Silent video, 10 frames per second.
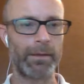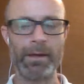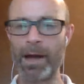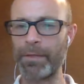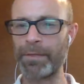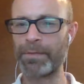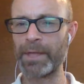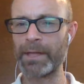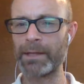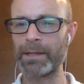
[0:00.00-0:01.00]
I
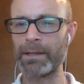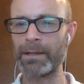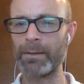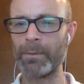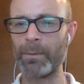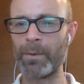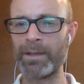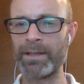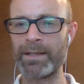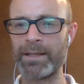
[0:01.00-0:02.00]
think
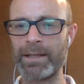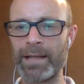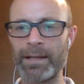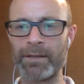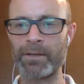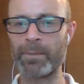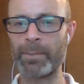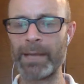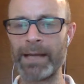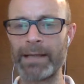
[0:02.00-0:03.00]
when Daniel's
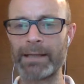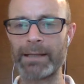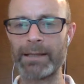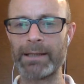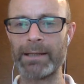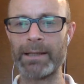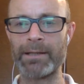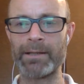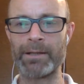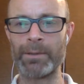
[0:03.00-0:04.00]
back,
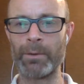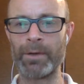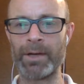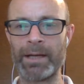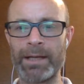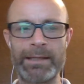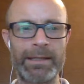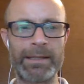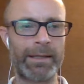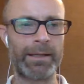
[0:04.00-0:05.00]
he's going to organize
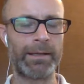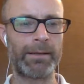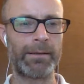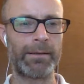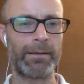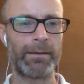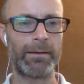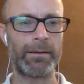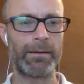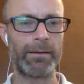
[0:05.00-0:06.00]

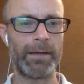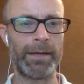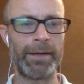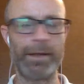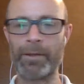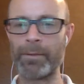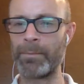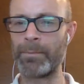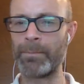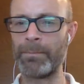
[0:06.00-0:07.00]
another
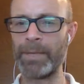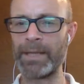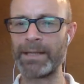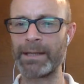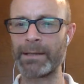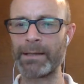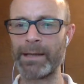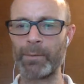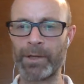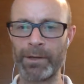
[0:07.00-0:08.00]
meeting,
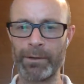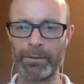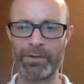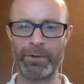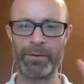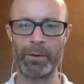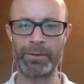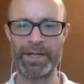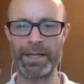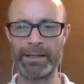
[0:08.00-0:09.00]
and we're going to sort of
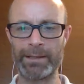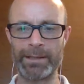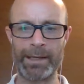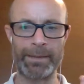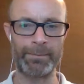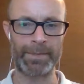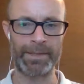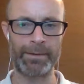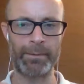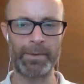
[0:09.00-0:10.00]
alternate time so
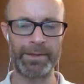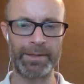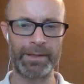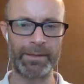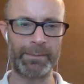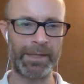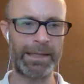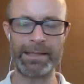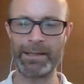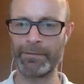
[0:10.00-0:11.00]
that one's a bit
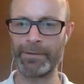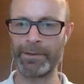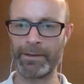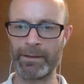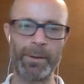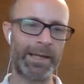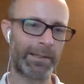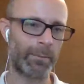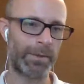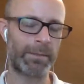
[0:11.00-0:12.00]
easier for US
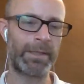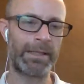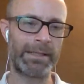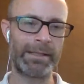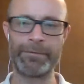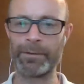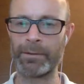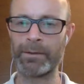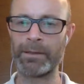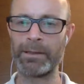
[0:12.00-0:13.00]
and one's a bit easier
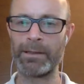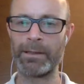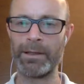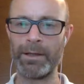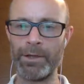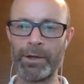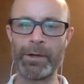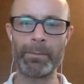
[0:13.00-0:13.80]
for Europe.